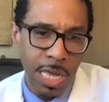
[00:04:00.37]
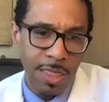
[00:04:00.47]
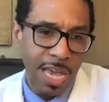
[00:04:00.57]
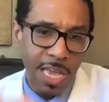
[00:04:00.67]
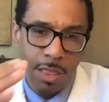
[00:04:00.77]

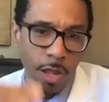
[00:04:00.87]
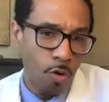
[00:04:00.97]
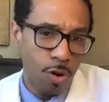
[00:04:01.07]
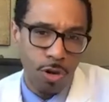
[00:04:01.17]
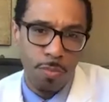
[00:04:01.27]
that can
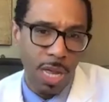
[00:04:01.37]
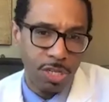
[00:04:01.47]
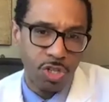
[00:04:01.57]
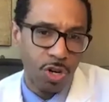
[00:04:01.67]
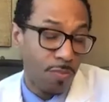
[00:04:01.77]
lower your blood
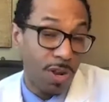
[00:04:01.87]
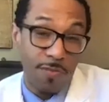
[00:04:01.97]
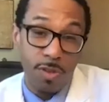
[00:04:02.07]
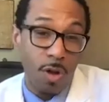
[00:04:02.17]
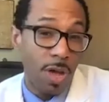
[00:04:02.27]
sugar, but if
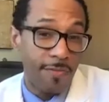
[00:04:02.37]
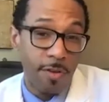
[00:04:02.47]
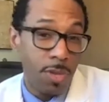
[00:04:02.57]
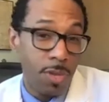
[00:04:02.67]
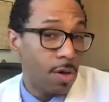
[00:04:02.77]
you don't have a
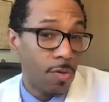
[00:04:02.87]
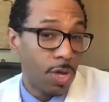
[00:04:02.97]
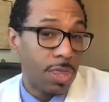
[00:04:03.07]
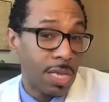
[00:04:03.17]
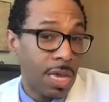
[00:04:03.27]
meal
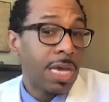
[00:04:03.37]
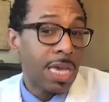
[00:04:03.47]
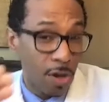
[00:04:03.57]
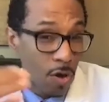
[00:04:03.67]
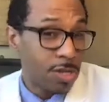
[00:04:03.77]
with it,
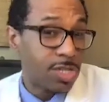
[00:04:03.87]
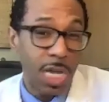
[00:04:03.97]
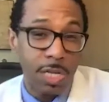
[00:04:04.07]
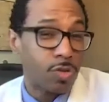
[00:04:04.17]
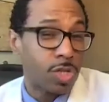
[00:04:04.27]
can cause
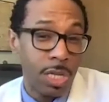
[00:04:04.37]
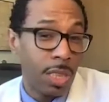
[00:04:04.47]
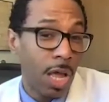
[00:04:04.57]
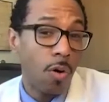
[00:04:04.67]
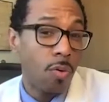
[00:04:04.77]
dangerously
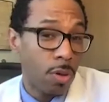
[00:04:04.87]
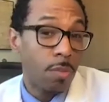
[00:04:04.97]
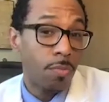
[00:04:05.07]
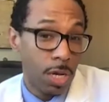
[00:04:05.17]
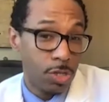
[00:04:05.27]
low
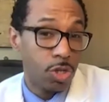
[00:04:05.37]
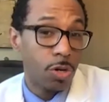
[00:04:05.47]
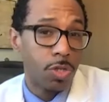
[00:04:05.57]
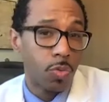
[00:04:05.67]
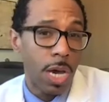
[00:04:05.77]
blood
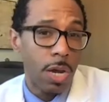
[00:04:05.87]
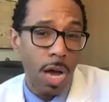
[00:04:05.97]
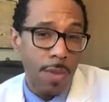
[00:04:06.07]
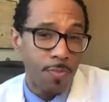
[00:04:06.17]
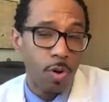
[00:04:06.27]
sugars, right? Or
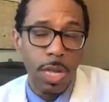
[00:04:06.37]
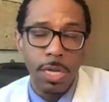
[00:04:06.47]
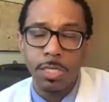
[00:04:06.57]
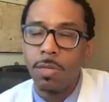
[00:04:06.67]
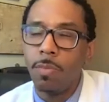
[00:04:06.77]

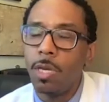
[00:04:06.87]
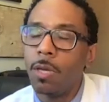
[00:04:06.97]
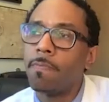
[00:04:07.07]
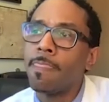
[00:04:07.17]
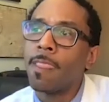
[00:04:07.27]
hypoglycemia.
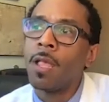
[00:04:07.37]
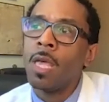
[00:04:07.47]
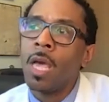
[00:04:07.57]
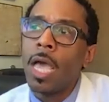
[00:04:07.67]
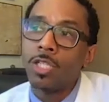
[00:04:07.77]

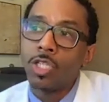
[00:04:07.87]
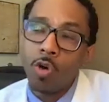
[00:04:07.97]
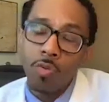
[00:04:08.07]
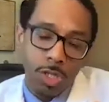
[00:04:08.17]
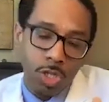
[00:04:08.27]
And
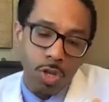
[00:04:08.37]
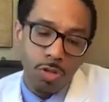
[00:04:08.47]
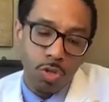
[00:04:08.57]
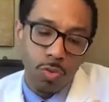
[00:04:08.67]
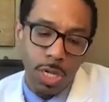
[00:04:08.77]
so the
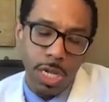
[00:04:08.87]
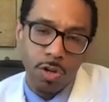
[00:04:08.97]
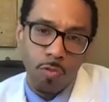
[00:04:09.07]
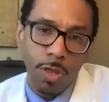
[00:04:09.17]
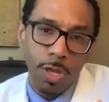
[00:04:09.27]
social needs
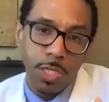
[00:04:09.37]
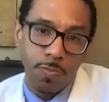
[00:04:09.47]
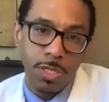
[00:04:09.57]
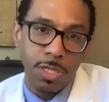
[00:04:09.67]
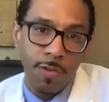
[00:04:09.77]
are really
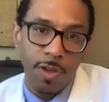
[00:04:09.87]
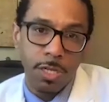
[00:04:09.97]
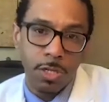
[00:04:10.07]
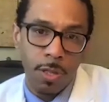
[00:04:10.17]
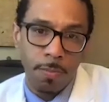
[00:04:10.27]
specific
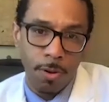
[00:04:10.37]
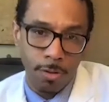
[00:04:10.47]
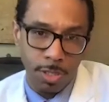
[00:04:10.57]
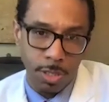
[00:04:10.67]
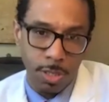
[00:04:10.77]
to the
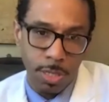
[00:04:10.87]
person.